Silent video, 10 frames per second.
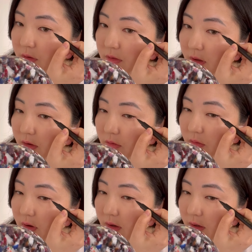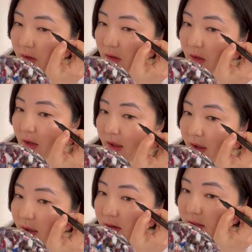the other eye,
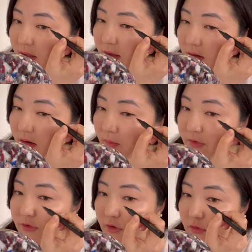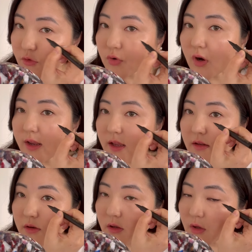and again I'm just going to try
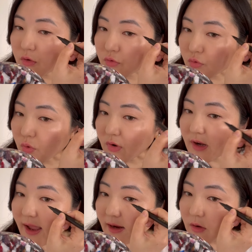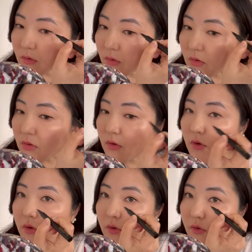and draw an angle
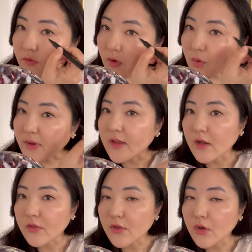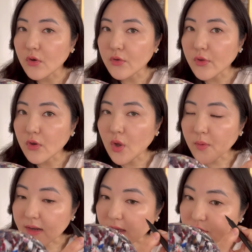following the
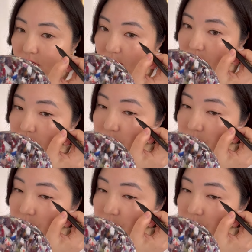lower lash line.